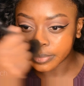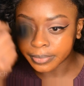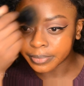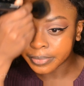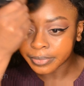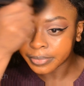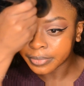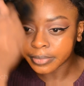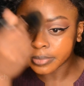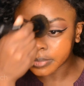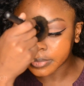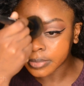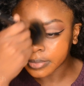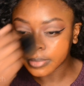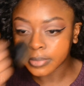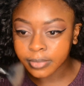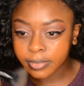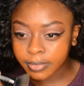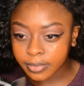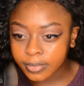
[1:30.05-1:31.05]
Make sure that
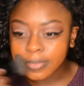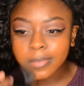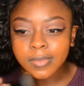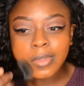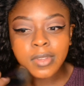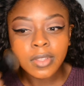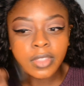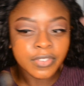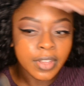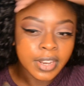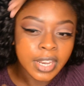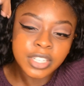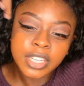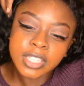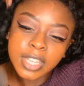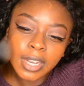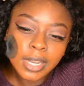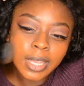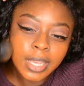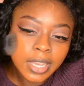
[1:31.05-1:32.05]
your foundation
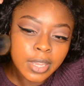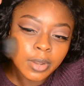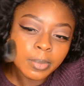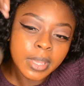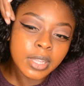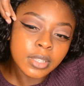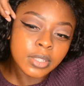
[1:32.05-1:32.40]
covers